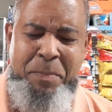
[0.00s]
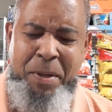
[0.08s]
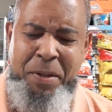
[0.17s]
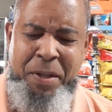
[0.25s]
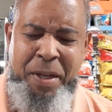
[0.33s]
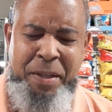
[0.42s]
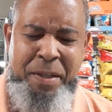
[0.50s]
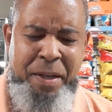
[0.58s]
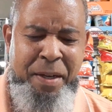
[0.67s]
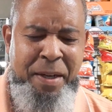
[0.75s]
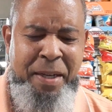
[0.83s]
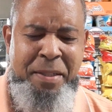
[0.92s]
my thing
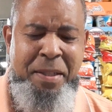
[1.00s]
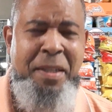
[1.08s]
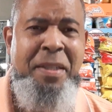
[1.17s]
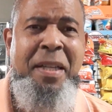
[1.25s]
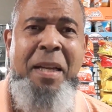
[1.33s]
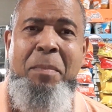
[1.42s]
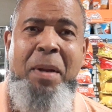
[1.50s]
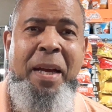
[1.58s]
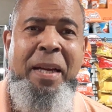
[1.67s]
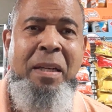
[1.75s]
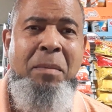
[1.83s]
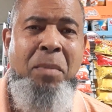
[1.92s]
there. I say stay
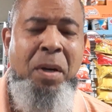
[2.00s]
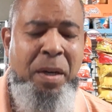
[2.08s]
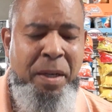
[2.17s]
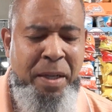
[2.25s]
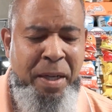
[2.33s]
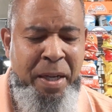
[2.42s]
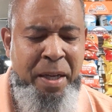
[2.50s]
black in America.